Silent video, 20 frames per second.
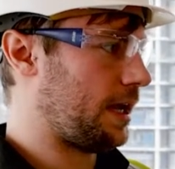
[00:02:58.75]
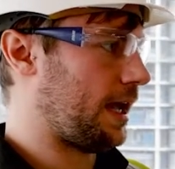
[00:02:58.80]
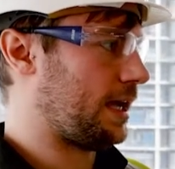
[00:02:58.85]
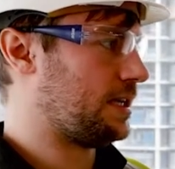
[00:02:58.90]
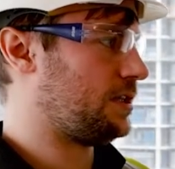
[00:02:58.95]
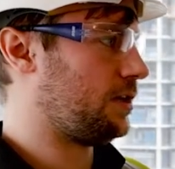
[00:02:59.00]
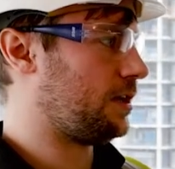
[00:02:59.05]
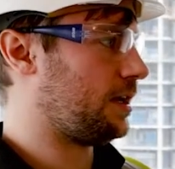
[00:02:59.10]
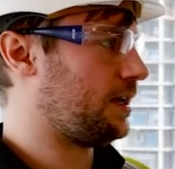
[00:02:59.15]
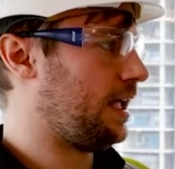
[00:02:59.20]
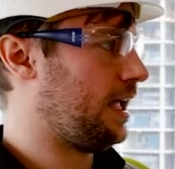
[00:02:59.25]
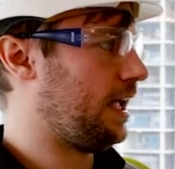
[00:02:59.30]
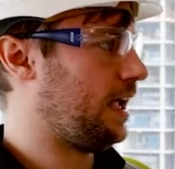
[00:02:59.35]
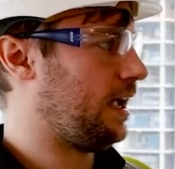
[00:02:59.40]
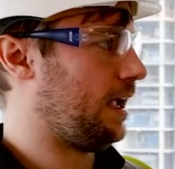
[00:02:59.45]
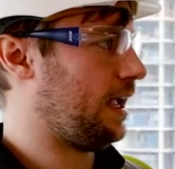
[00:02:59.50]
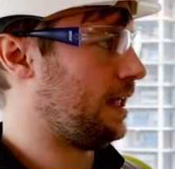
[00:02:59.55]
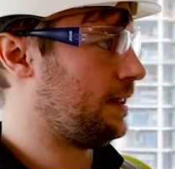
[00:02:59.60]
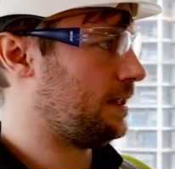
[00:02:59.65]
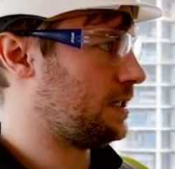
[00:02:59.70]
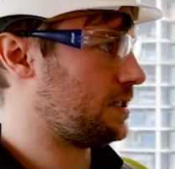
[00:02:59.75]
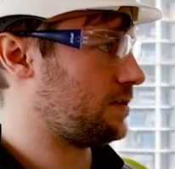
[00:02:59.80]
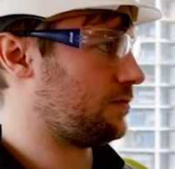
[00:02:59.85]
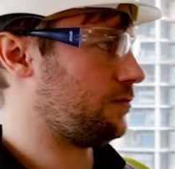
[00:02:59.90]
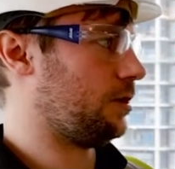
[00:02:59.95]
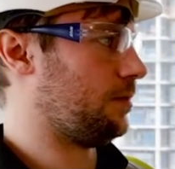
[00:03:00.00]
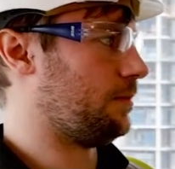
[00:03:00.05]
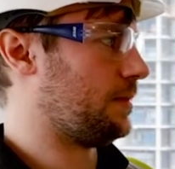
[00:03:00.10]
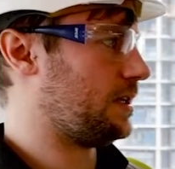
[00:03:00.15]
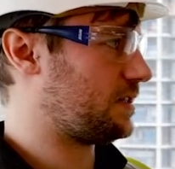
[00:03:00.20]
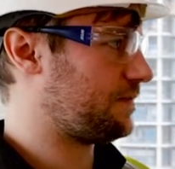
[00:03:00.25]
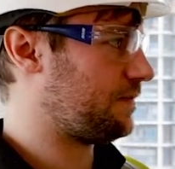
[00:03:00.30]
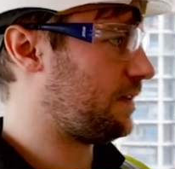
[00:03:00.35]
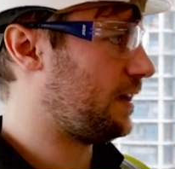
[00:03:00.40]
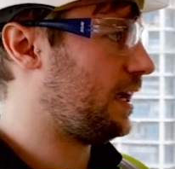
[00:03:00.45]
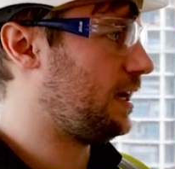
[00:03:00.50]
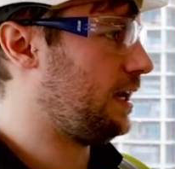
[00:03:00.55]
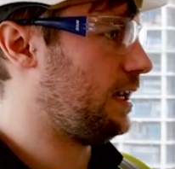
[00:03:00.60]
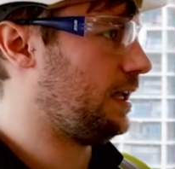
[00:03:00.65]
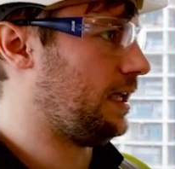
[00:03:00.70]
As you can hear in this room, is
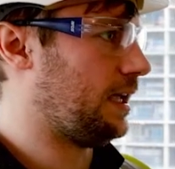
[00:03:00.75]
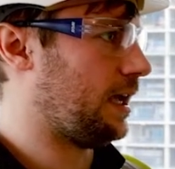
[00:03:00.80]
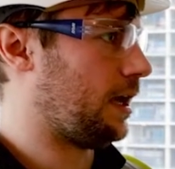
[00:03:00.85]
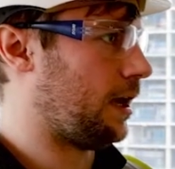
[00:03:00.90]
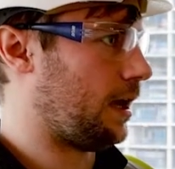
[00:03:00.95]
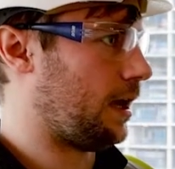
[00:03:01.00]
fairly